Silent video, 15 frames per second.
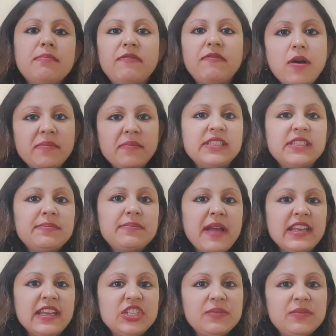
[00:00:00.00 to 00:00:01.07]
performance
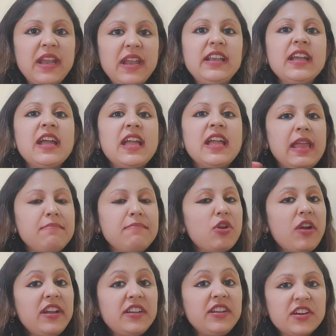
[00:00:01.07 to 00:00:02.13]
management,
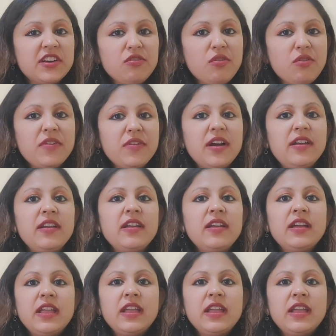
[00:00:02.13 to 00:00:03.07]
employee turnover,